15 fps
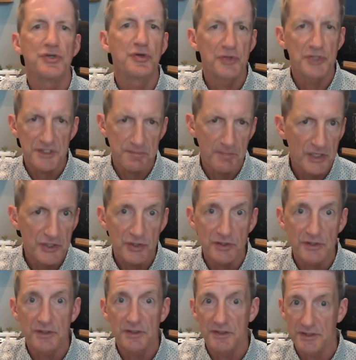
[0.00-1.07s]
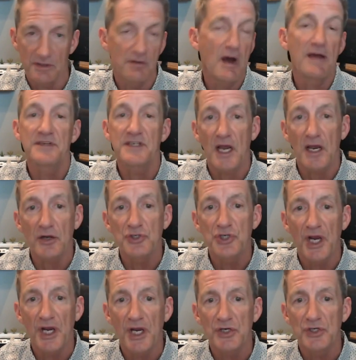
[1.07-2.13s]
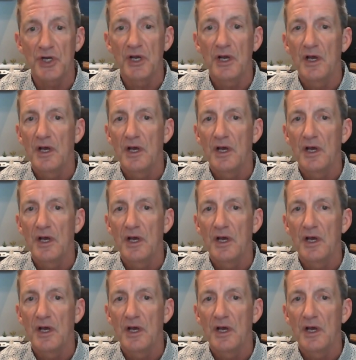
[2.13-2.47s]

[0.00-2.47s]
You just mentioned it's a lifestyle change.